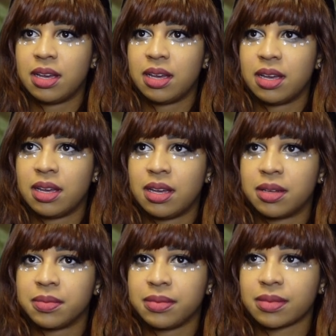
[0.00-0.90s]

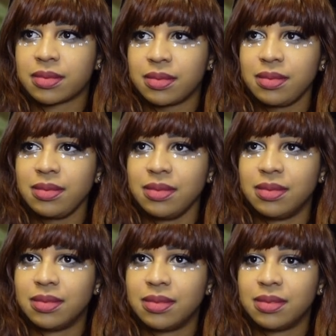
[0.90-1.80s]

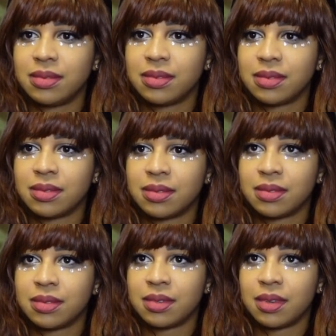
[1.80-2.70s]

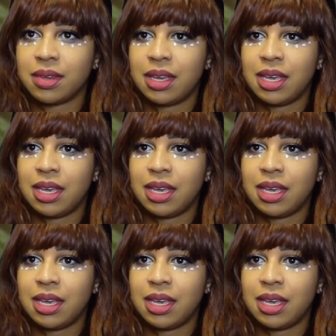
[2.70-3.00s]
(no one is talking)